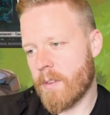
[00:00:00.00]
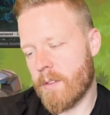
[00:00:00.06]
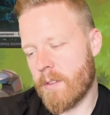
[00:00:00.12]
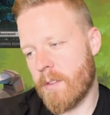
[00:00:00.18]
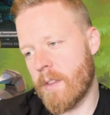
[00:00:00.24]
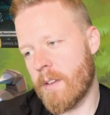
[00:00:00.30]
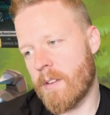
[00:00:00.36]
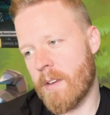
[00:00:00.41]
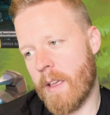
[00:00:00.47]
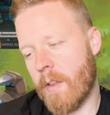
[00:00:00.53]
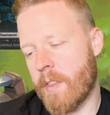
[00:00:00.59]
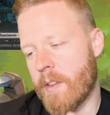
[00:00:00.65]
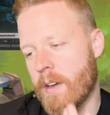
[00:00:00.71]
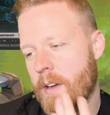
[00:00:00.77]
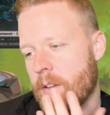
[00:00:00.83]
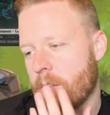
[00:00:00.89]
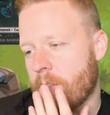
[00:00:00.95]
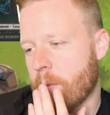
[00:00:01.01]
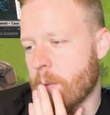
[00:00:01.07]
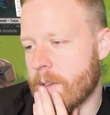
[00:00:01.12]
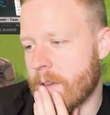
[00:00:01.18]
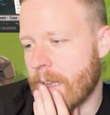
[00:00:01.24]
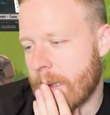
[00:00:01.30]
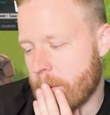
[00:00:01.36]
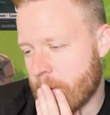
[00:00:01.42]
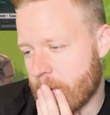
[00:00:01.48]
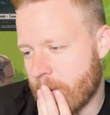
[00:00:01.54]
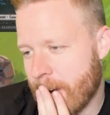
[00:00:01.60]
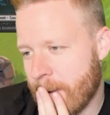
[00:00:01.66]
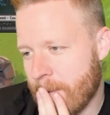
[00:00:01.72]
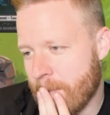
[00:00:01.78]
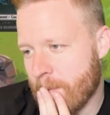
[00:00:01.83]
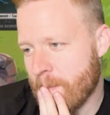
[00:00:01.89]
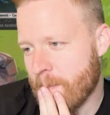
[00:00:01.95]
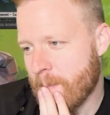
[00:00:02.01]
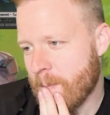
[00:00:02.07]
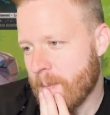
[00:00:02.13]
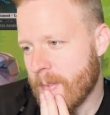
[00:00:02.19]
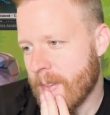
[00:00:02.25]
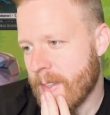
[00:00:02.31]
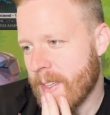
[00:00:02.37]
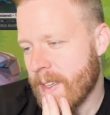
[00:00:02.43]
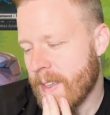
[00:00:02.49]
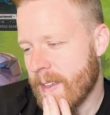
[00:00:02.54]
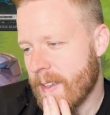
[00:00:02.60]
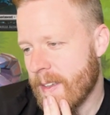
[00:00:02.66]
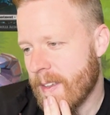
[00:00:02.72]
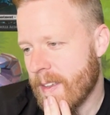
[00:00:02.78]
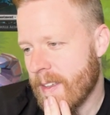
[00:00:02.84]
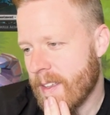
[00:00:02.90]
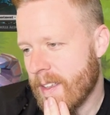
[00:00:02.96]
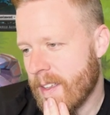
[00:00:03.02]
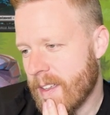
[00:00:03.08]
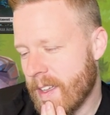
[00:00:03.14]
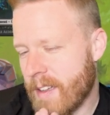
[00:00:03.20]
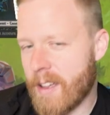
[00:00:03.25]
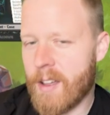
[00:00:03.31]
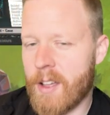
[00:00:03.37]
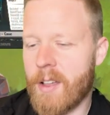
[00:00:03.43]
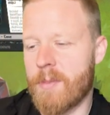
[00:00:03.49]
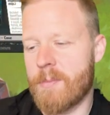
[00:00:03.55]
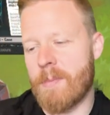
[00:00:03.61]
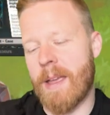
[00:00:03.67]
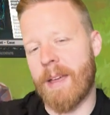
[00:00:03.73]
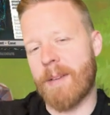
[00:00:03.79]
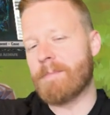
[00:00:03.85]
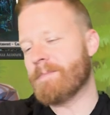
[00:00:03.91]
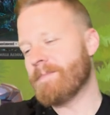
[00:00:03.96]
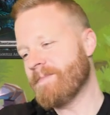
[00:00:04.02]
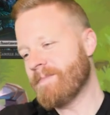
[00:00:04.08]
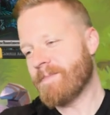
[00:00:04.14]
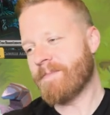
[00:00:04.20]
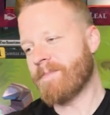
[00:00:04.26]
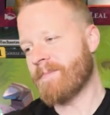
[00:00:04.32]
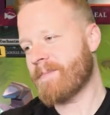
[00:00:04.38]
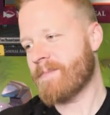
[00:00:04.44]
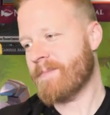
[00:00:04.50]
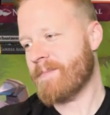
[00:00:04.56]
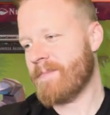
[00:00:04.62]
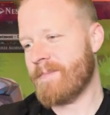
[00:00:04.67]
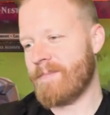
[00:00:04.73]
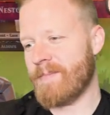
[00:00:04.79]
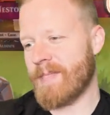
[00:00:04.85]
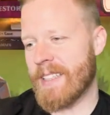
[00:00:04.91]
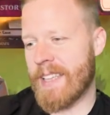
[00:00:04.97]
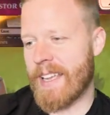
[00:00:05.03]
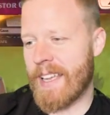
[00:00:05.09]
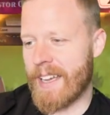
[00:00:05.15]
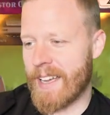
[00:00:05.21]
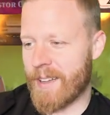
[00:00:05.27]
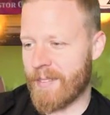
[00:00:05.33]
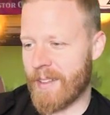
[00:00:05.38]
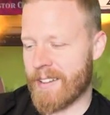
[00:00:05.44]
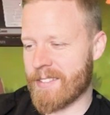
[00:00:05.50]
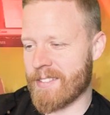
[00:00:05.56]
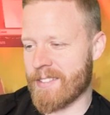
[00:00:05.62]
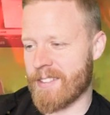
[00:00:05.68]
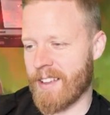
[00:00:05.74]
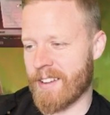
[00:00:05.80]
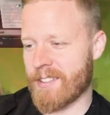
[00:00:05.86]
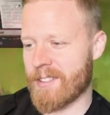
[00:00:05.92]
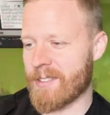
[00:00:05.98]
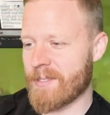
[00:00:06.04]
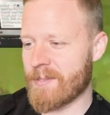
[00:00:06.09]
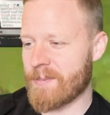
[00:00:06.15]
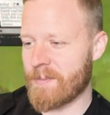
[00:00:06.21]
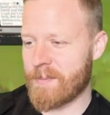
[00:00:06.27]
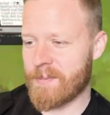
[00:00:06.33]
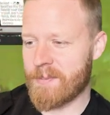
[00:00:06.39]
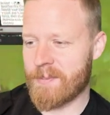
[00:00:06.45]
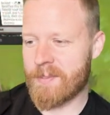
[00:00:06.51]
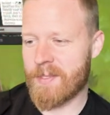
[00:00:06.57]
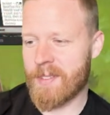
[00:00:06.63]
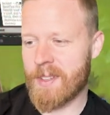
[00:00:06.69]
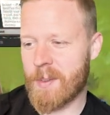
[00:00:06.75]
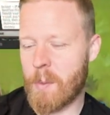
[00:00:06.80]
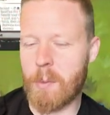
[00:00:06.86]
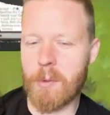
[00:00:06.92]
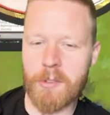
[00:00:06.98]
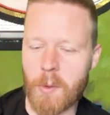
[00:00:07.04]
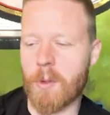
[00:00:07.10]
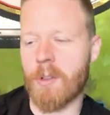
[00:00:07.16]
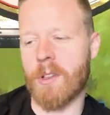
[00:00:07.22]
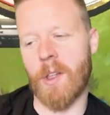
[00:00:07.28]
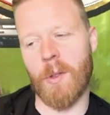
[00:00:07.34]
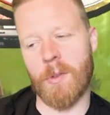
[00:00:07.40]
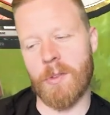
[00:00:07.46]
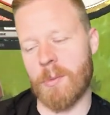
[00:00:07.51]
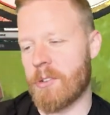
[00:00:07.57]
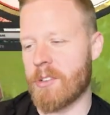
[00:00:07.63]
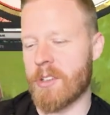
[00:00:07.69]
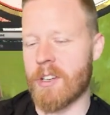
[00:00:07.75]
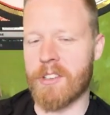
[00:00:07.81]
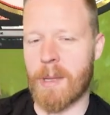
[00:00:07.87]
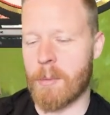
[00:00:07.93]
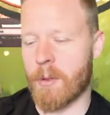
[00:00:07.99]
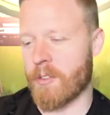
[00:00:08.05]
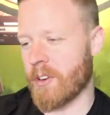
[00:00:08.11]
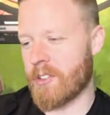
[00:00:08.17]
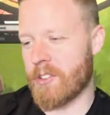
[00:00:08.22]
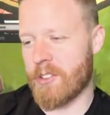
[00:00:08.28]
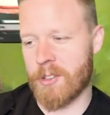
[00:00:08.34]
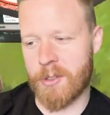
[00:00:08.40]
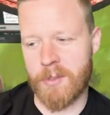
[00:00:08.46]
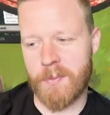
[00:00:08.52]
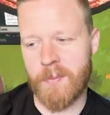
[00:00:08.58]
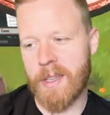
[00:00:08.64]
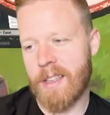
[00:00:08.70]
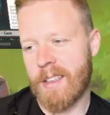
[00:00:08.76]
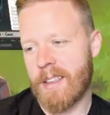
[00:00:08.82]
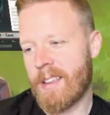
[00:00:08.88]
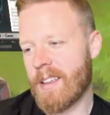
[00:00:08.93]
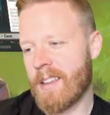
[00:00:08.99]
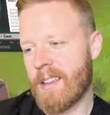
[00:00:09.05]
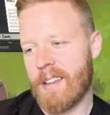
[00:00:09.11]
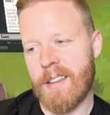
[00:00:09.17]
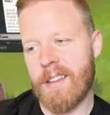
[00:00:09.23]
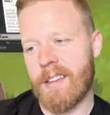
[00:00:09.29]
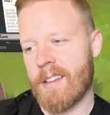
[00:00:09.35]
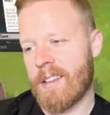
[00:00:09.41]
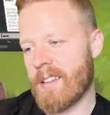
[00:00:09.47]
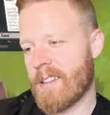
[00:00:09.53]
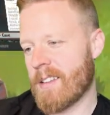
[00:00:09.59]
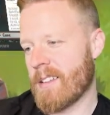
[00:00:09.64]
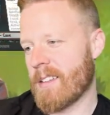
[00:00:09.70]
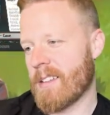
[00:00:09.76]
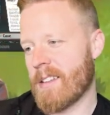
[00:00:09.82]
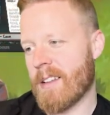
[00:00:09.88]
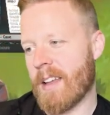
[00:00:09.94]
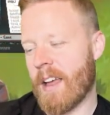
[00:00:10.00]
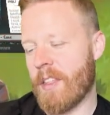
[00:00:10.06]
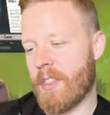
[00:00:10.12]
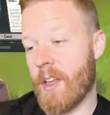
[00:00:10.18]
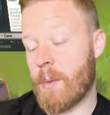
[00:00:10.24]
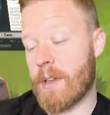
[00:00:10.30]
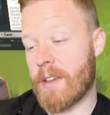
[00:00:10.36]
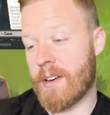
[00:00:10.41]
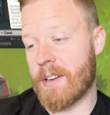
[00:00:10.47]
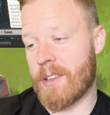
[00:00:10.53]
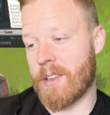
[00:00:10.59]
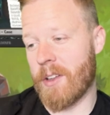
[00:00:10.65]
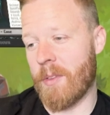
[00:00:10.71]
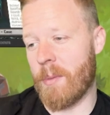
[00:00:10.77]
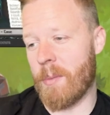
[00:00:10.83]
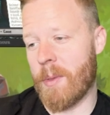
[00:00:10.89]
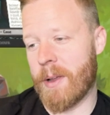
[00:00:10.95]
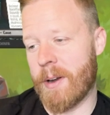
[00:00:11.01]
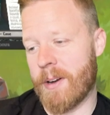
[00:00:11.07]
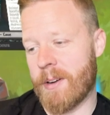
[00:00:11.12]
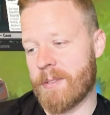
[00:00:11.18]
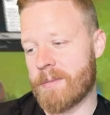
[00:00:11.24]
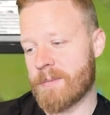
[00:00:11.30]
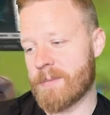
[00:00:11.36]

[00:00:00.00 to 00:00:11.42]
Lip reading: So all they need is 3 damage, right? Ah, man. Yeah, that sucks. We were so close. We should have double virtued. I thought we could have killed them there.